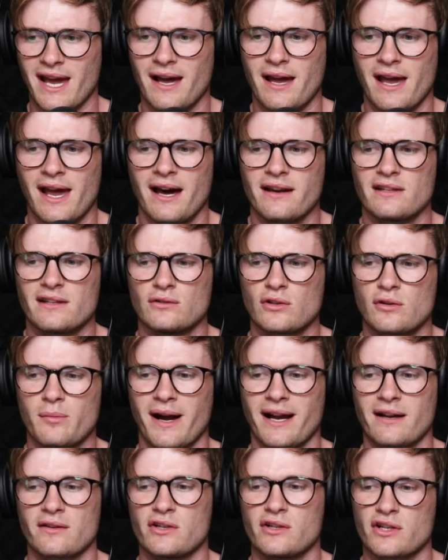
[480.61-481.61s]
how, how, do you
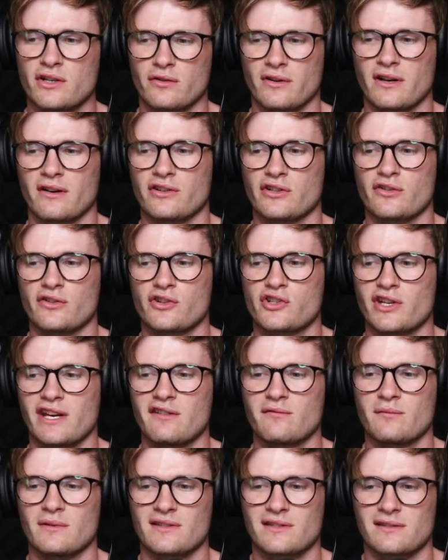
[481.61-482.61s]
look back on your career and your
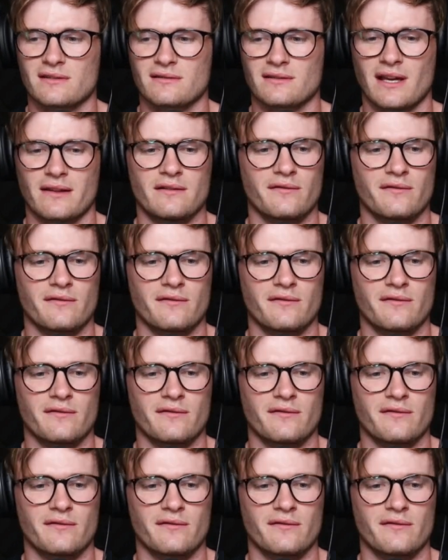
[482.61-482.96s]
achievements